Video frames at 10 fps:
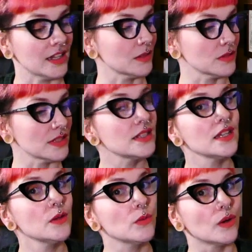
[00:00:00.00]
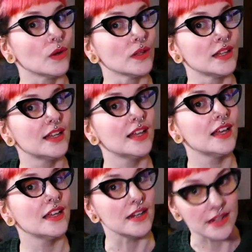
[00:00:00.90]
and I will see you all
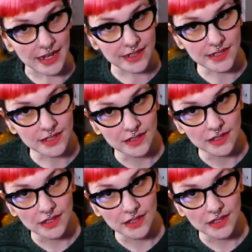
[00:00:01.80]
next